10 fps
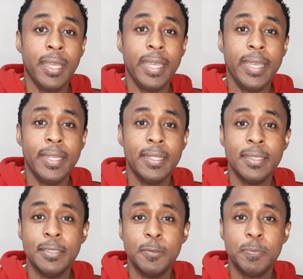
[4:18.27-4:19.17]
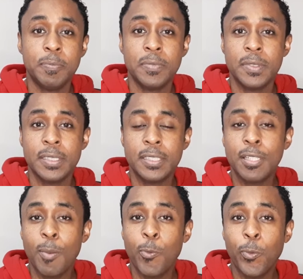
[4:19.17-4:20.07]
in
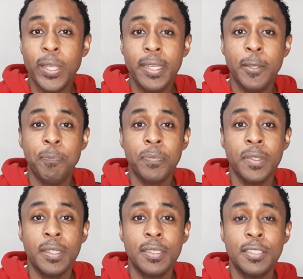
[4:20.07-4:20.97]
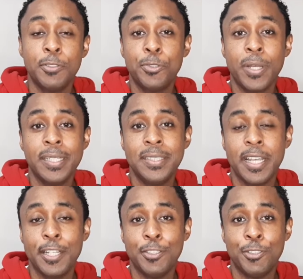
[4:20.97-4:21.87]
some way to try
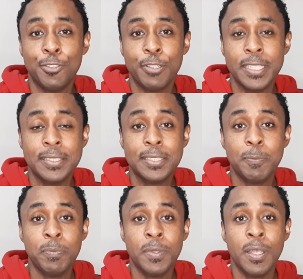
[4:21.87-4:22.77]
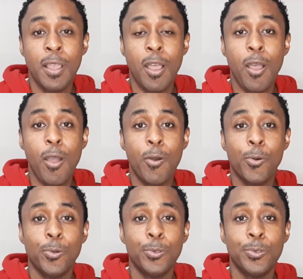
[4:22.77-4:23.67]
to address
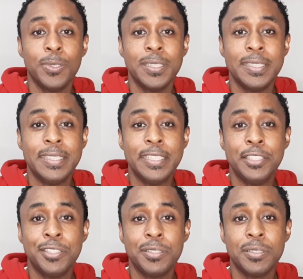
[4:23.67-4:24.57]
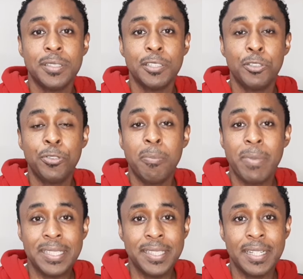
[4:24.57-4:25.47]
how these
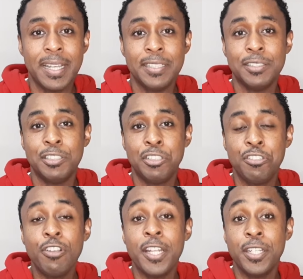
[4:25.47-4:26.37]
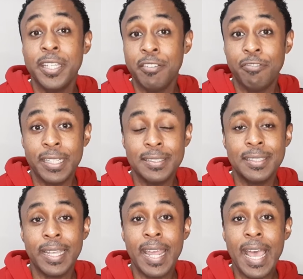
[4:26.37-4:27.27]
traumatic and tragic events
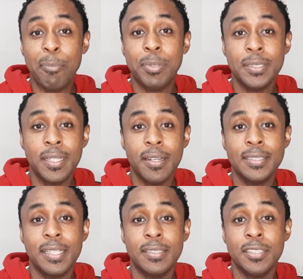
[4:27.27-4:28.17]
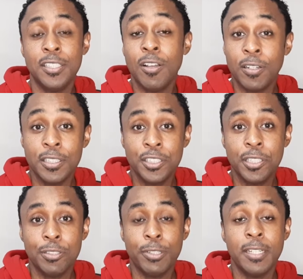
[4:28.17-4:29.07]
that happen to us as younger
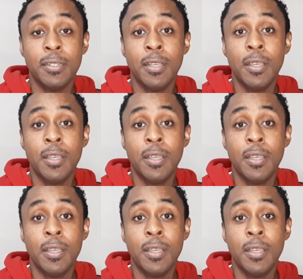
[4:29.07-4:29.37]
children